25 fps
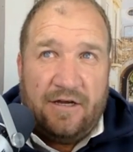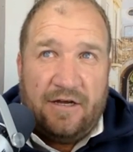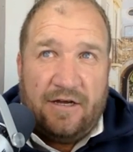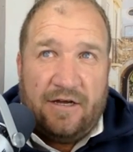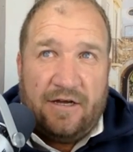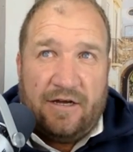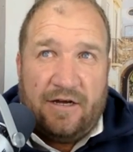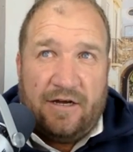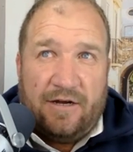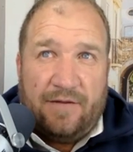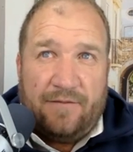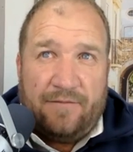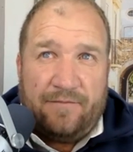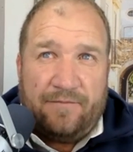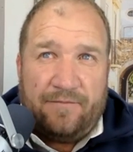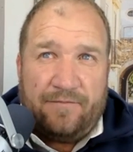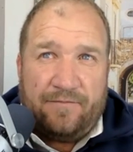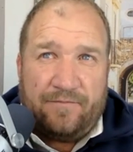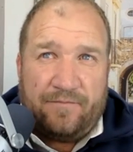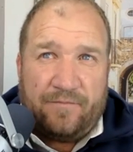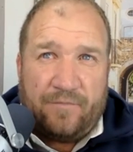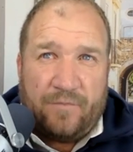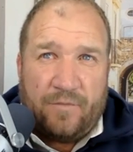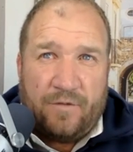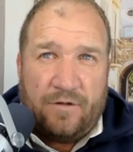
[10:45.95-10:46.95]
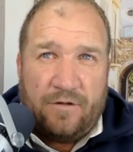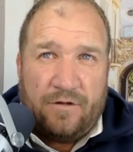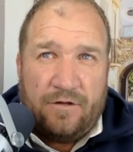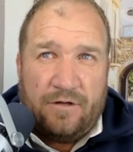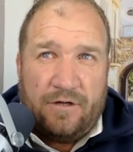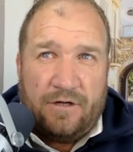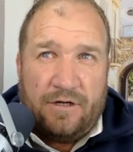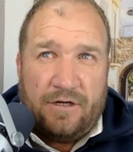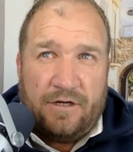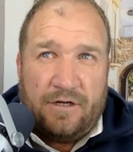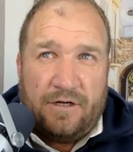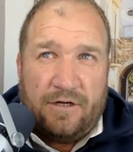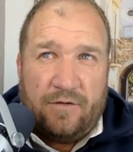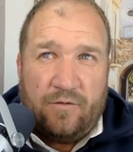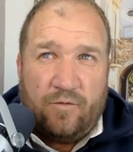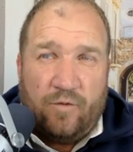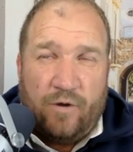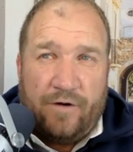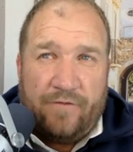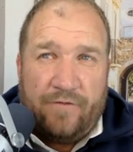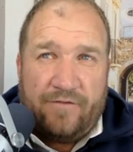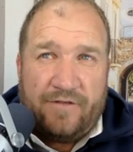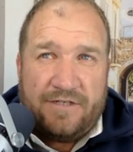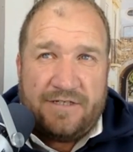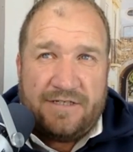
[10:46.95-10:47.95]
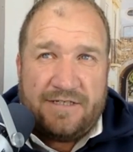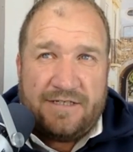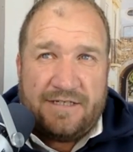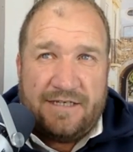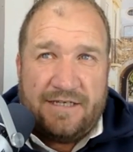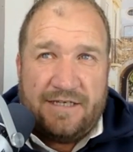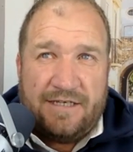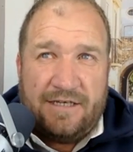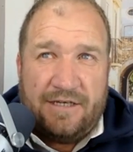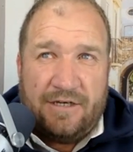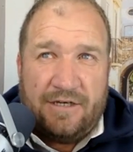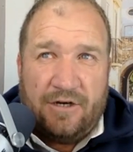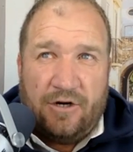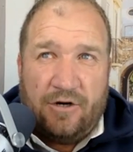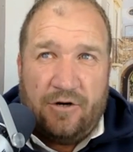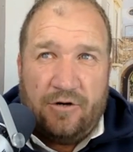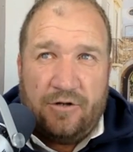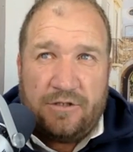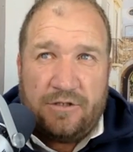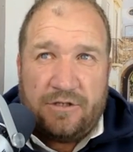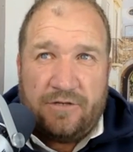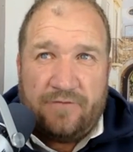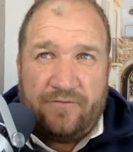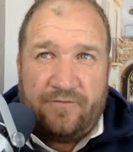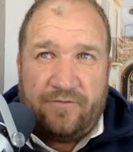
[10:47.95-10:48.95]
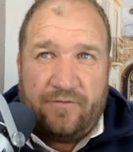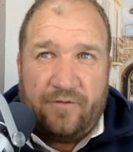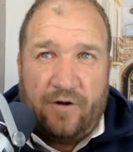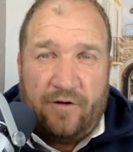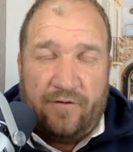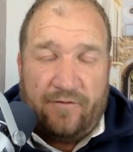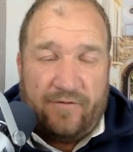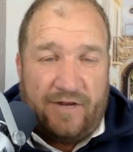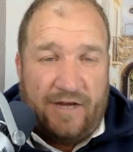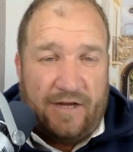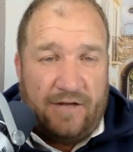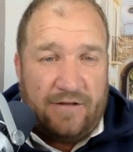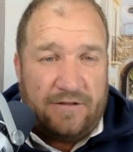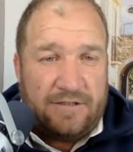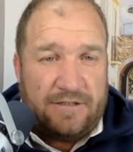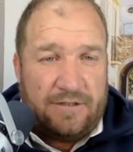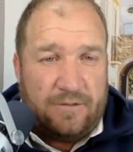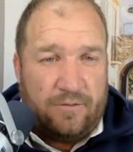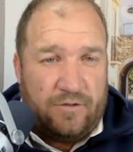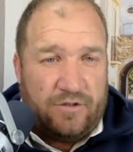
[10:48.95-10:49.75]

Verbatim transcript: um, uh, one of the CEOs of of Delta,